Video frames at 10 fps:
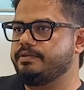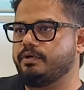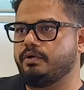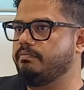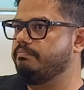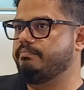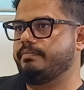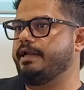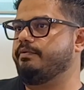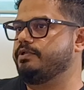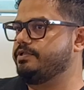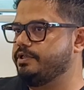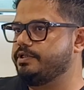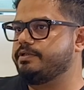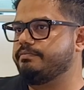it was
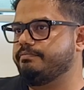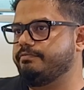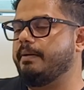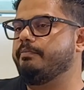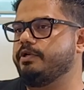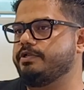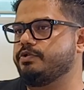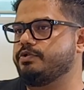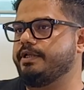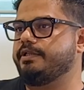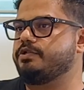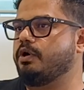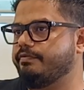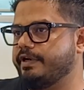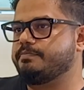just fabulous to see the
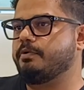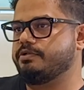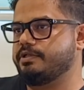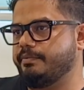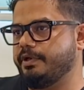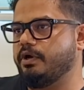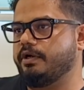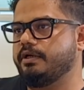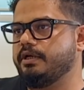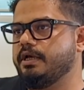sort of response that we got.